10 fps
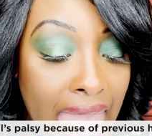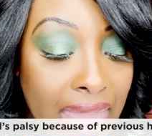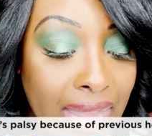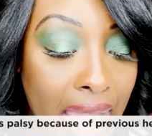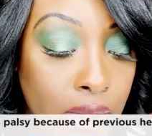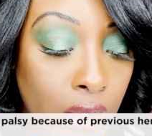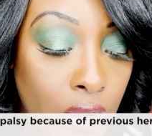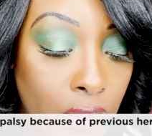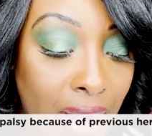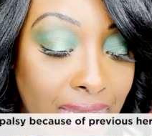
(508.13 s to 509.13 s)
And guys, the
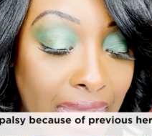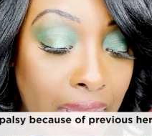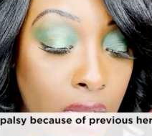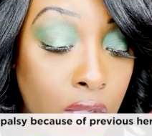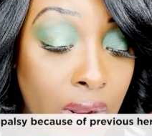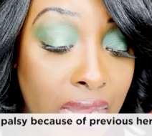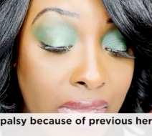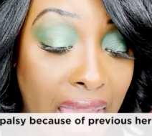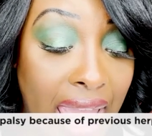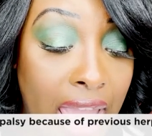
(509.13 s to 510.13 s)
correct answer
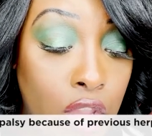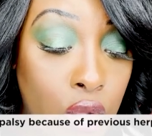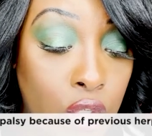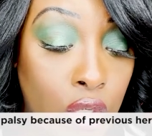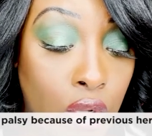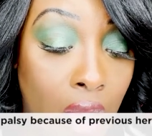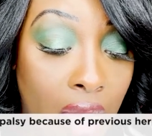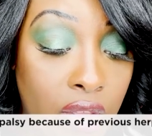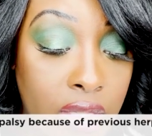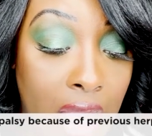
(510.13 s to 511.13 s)
is A. You should
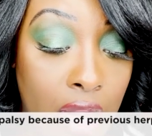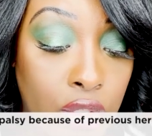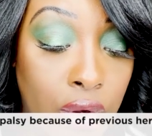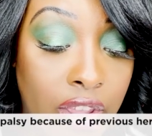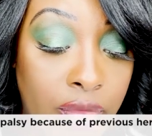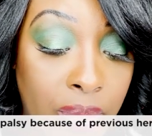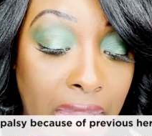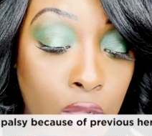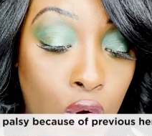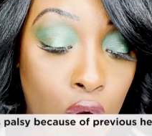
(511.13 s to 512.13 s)
call the doctor if
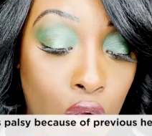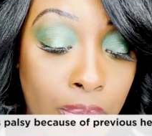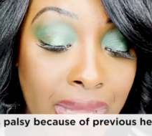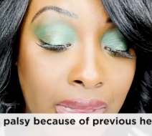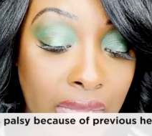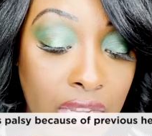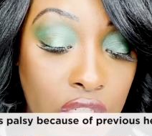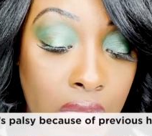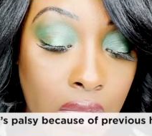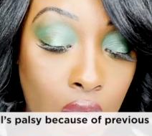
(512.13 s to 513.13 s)
pain or herpes
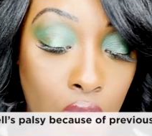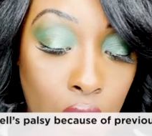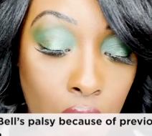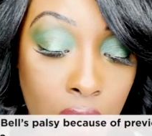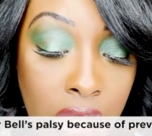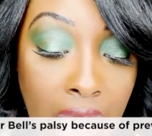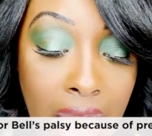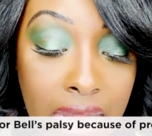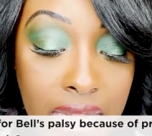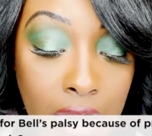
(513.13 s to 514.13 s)
lesions occurs
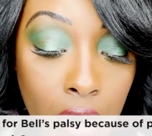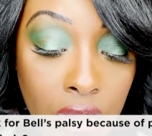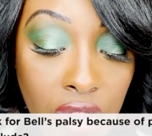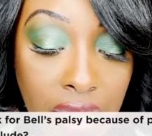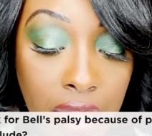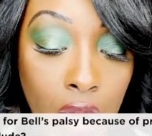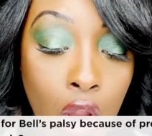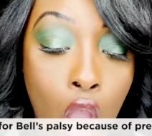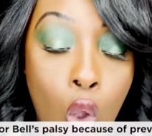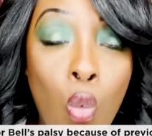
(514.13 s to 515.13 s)
near the
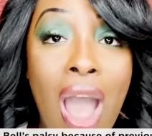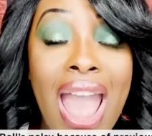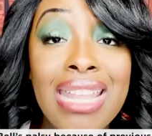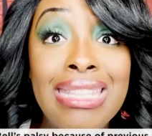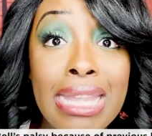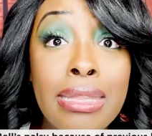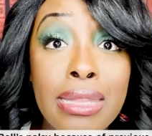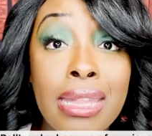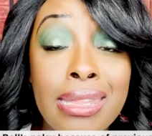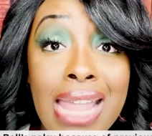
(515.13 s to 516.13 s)
ear. Why? This
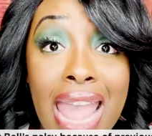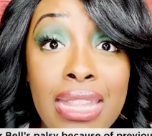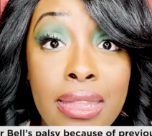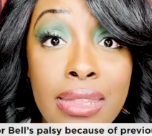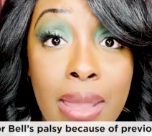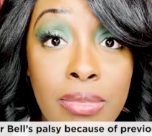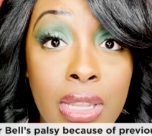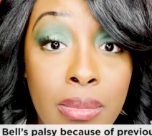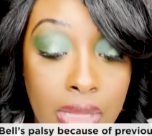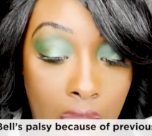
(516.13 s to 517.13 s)
is a sign and
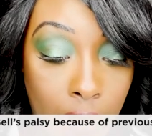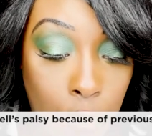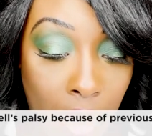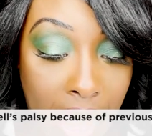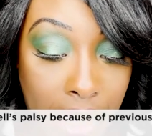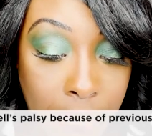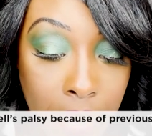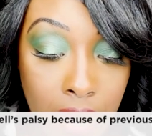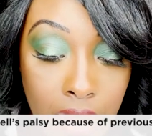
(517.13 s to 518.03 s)
symptoms of what?